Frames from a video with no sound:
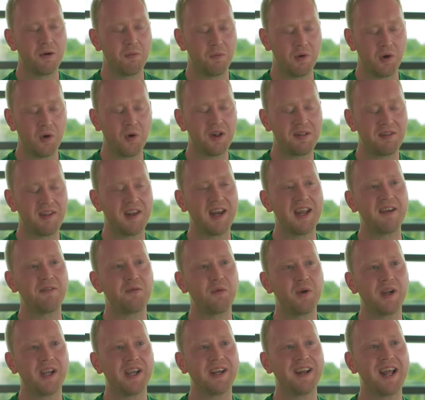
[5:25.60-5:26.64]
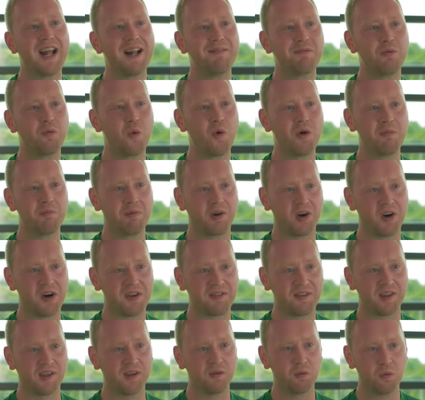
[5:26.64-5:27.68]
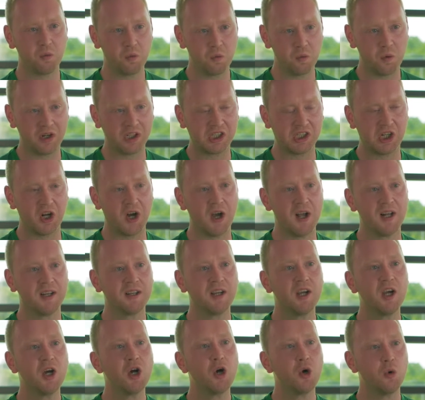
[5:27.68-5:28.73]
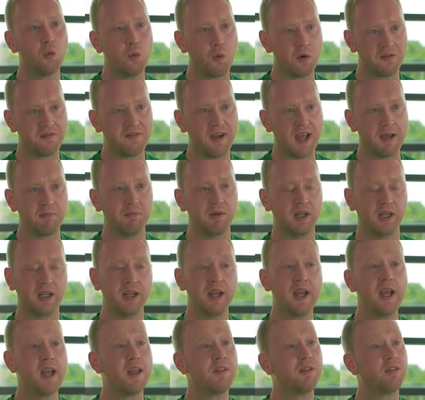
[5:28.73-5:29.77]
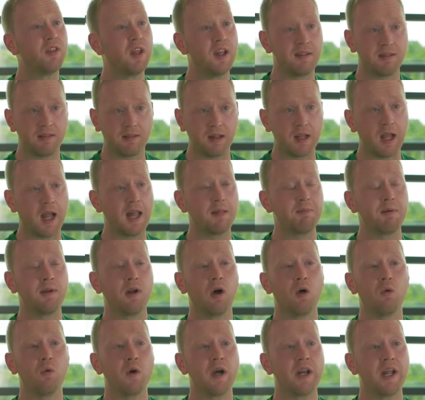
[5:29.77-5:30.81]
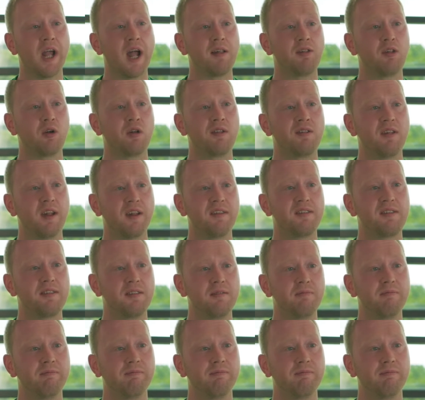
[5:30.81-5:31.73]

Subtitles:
We always said if we can help one person, one child, one family, this has been already a success.